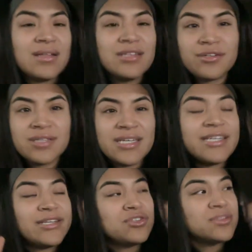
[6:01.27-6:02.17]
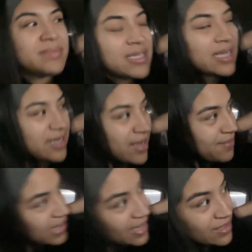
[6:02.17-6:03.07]
Literally healed me, and
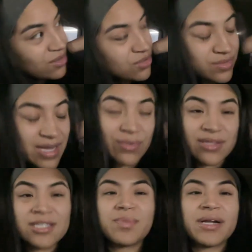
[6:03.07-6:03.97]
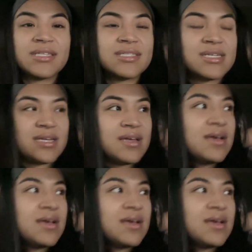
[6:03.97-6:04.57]
I'm not gonna go through that with this pregnancy.